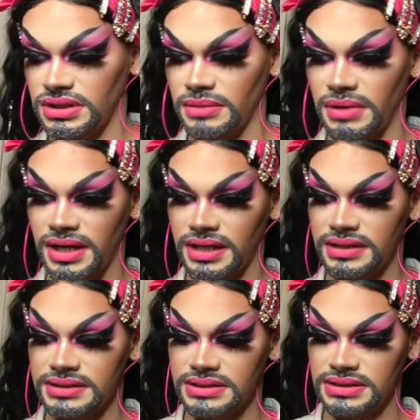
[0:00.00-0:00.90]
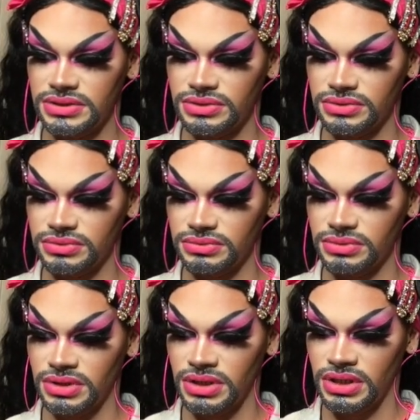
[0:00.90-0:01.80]
get my hands into
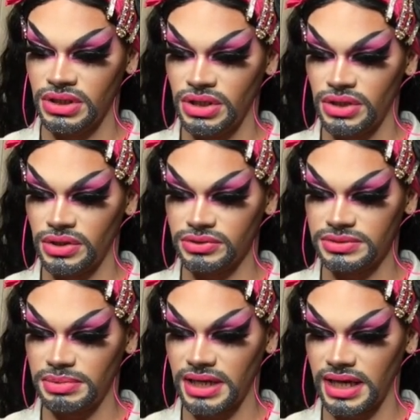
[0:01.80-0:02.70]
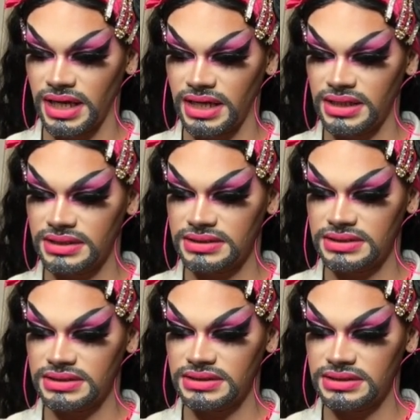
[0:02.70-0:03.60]
those
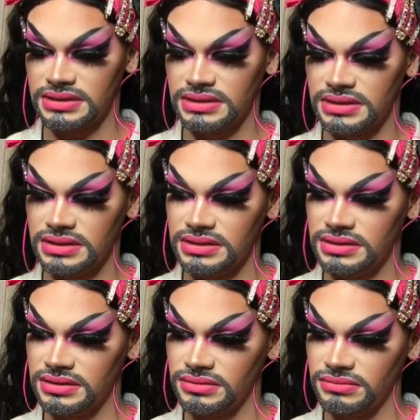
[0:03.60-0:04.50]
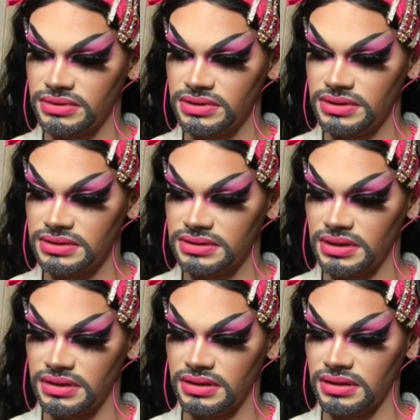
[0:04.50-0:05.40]
packs. Where is
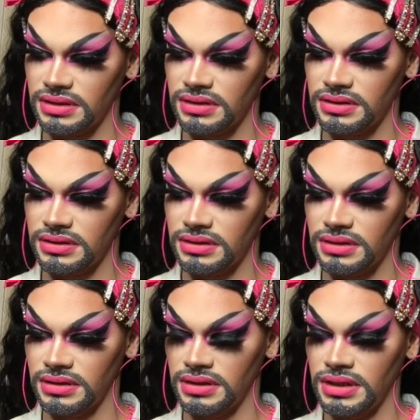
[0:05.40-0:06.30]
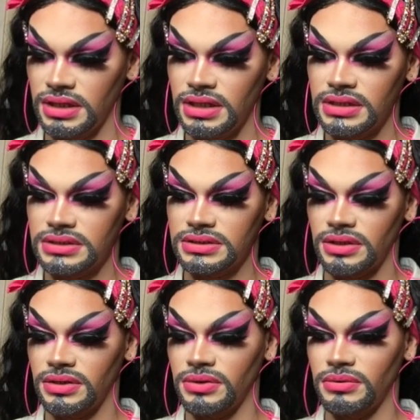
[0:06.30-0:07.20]
that thing?
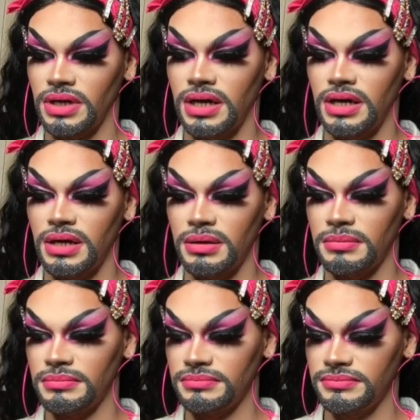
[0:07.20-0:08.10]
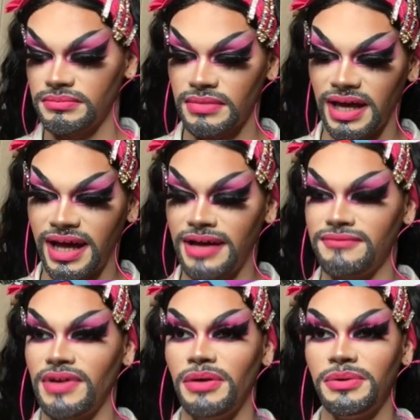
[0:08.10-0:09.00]
So, um, I
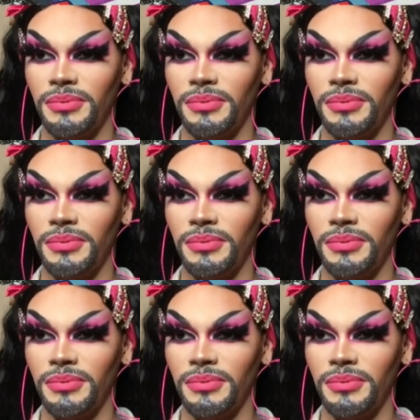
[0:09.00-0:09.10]
found a